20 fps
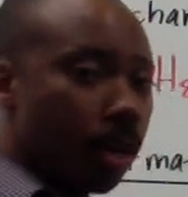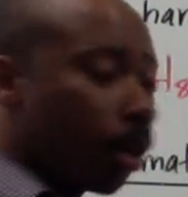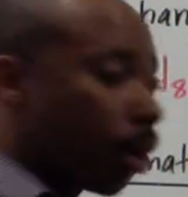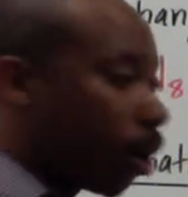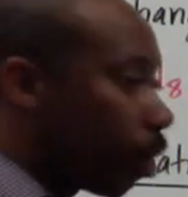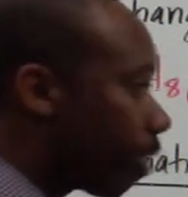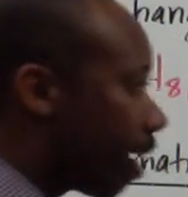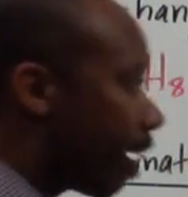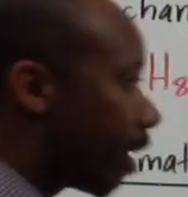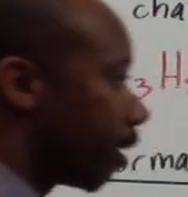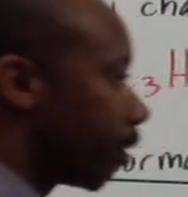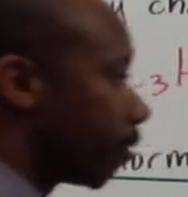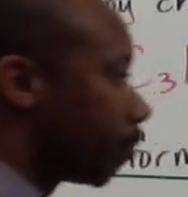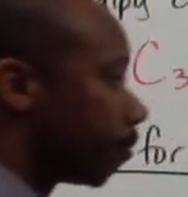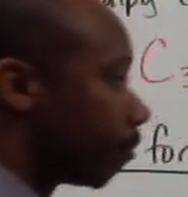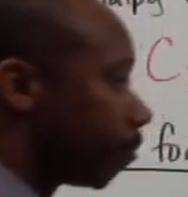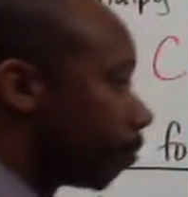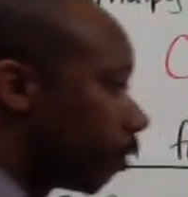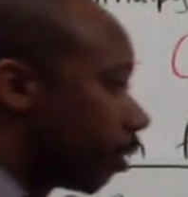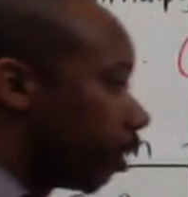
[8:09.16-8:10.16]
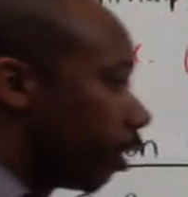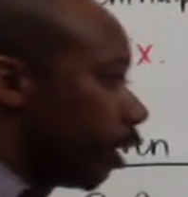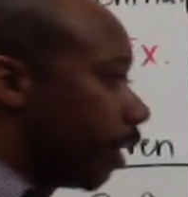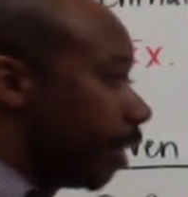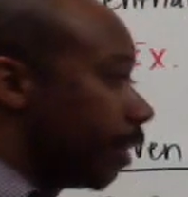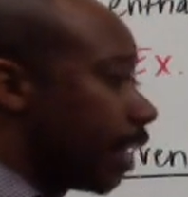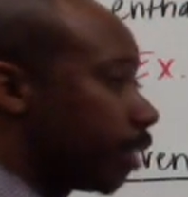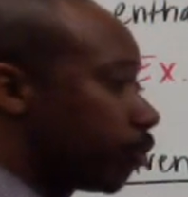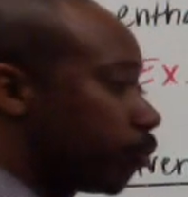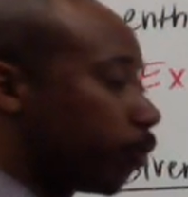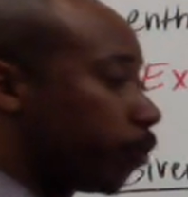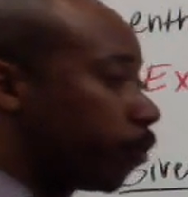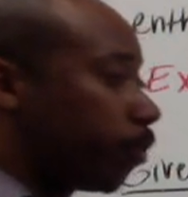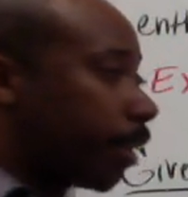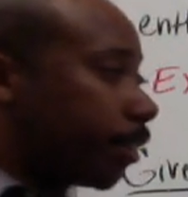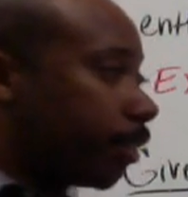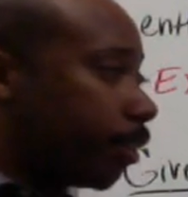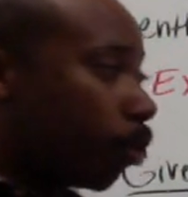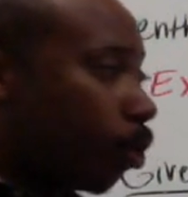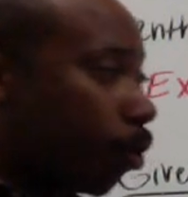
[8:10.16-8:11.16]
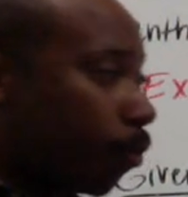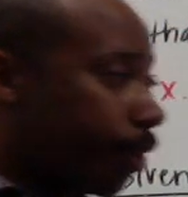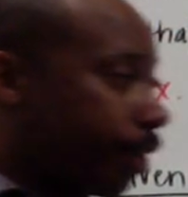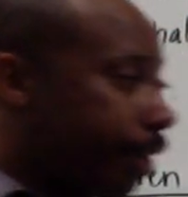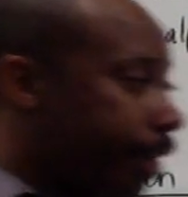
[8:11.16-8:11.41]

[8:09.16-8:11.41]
Alrighty, and that's reflected over